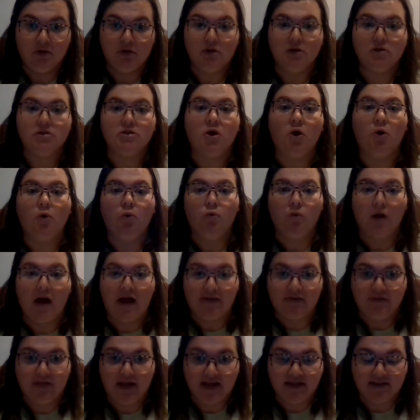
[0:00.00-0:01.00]
So
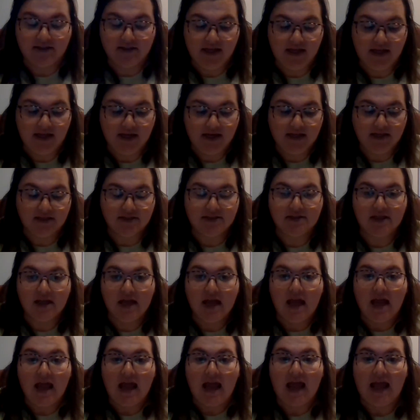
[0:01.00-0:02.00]
write that sentence,
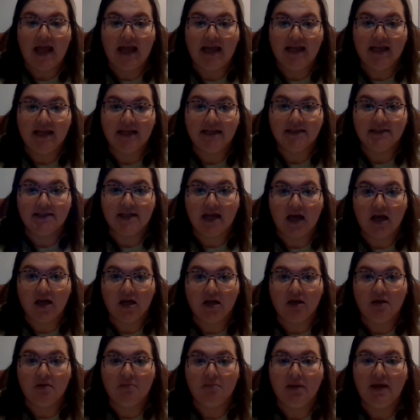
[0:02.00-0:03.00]
and
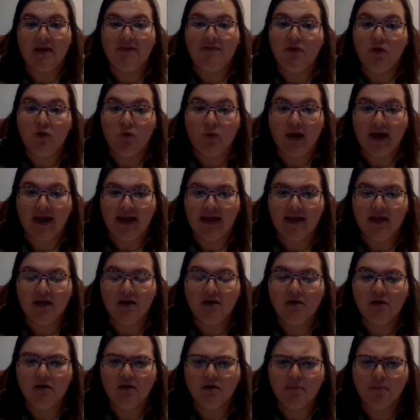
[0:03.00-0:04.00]
um, if you
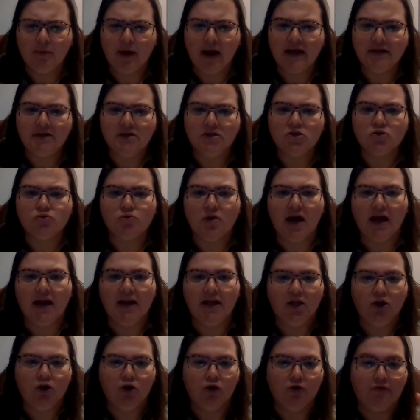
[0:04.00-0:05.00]
can, Practice
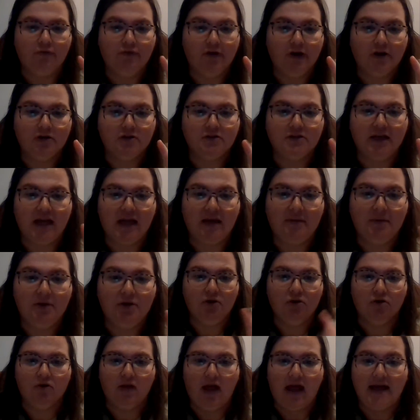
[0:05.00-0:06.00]
writing your first name
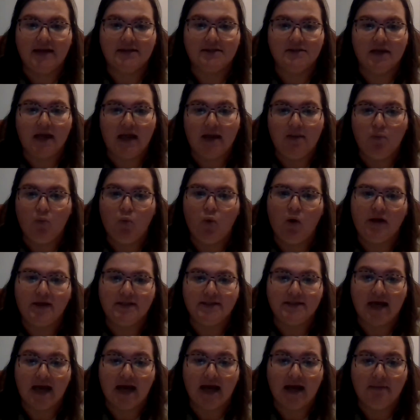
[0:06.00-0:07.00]
your last name one
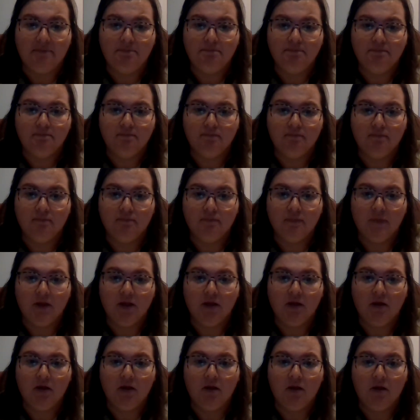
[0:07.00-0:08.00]
time.
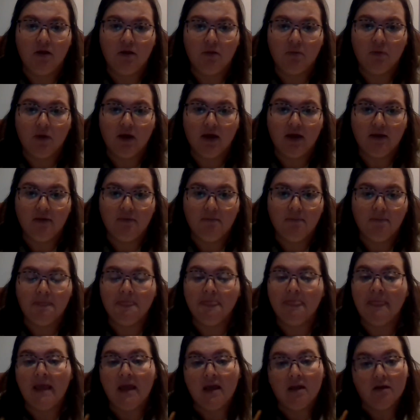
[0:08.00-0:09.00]
Okay?
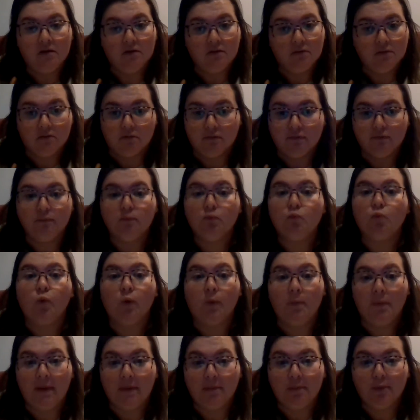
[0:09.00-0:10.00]

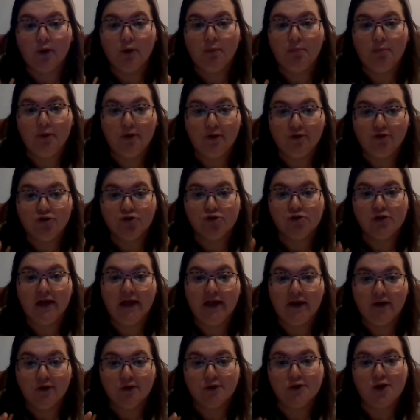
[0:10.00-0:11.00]
Remember to put your
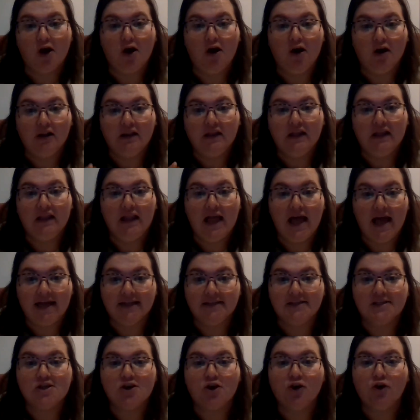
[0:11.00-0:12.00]
letters on the
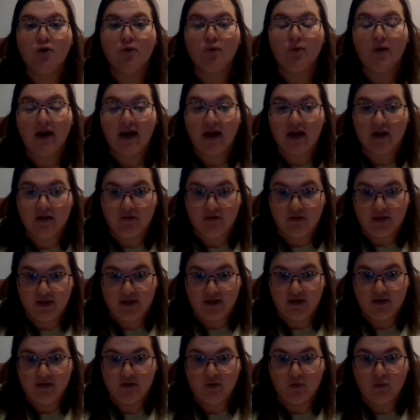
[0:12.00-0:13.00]
lines
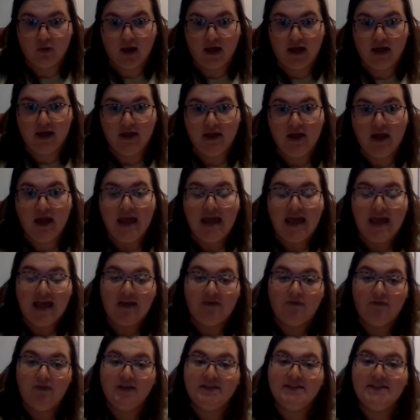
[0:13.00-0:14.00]
correctly, okay?
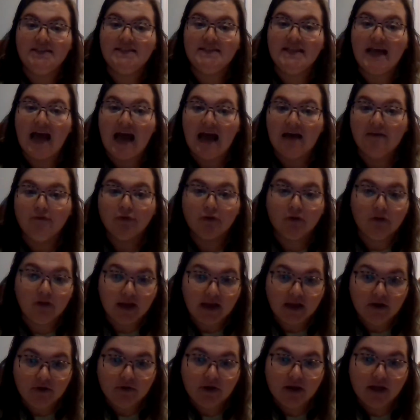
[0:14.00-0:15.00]
If it's a diver
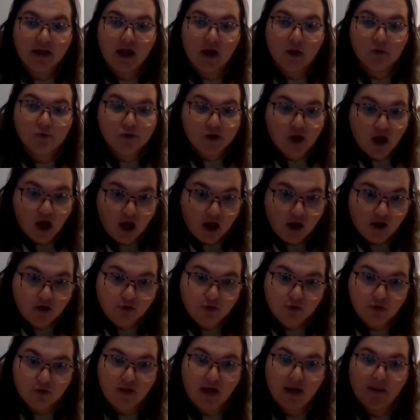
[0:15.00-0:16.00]
letter, it goes
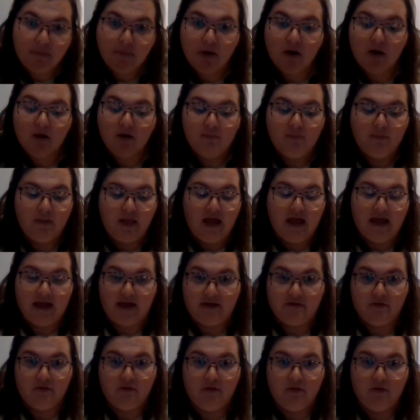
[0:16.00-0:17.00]
under that bottom
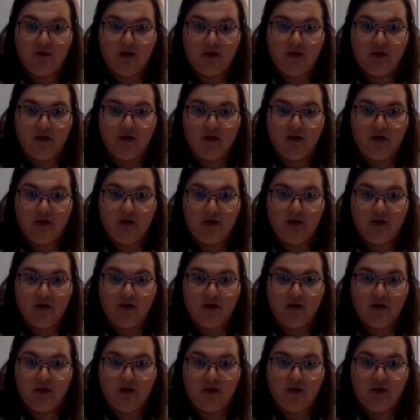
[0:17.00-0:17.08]
line.